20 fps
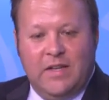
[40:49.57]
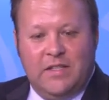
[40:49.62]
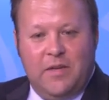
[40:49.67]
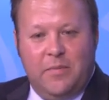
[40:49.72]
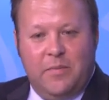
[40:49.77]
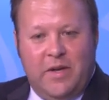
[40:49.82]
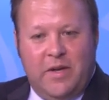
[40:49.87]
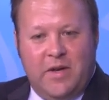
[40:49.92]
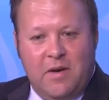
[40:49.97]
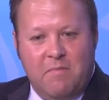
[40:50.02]

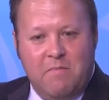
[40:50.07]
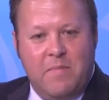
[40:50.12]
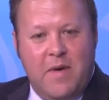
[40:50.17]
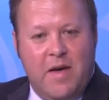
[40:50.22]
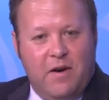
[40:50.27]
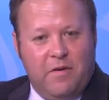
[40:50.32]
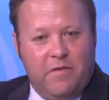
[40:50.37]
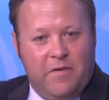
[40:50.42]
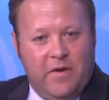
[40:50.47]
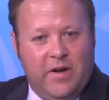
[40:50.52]
to become
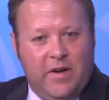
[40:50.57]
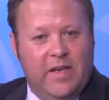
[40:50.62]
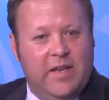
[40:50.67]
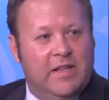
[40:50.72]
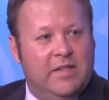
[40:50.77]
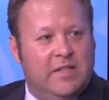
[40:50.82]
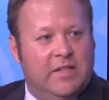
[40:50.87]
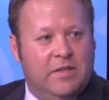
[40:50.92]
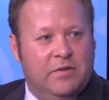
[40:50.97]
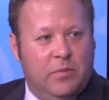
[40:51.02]
better for
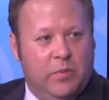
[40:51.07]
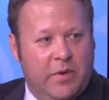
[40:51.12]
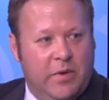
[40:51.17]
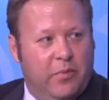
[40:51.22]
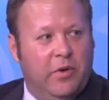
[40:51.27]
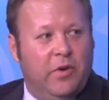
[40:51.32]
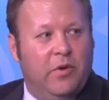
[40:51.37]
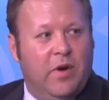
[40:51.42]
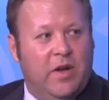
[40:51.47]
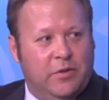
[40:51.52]
kids as we
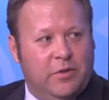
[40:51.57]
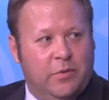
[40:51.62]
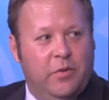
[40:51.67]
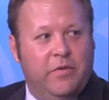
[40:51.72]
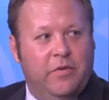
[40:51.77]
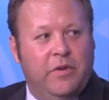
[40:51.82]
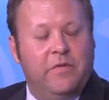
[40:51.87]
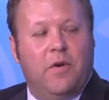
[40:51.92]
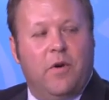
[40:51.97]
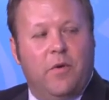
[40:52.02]
progress
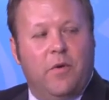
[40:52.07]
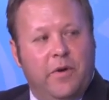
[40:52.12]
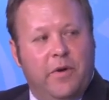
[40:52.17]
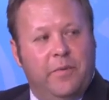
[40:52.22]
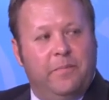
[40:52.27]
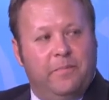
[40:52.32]
moving forward.